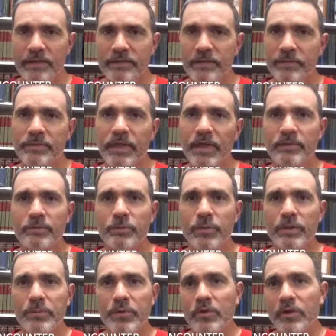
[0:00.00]
Sometimes
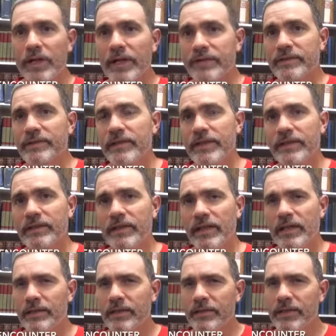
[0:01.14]
we procrastinate
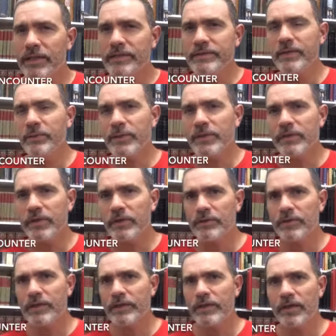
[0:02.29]
and the things that we know
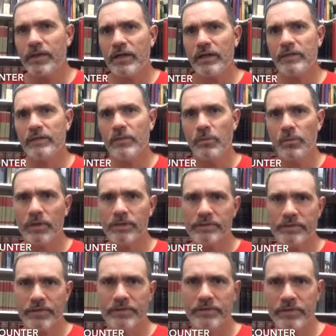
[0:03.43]
that God wants
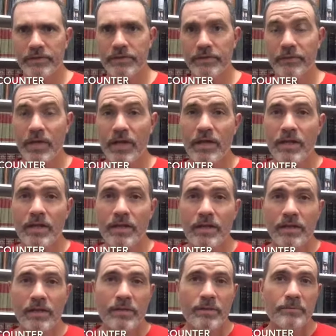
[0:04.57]
us to do.
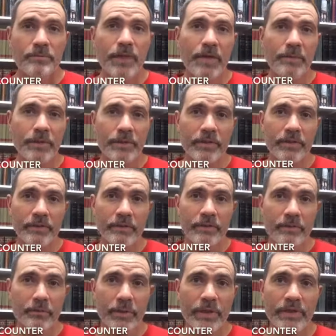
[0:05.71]
Maybe
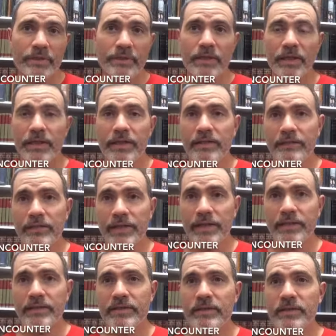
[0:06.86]
we delay
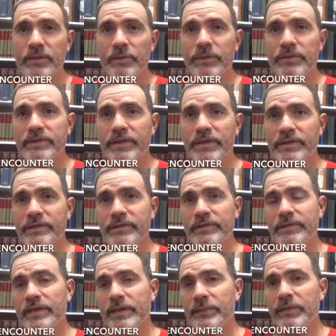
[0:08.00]
in dealing with sins
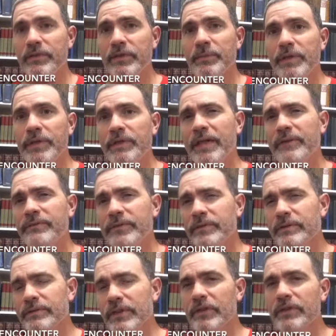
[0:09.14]
that we've committed
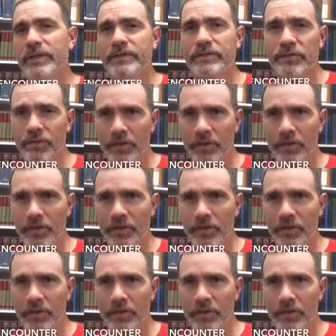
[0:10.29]
after turning to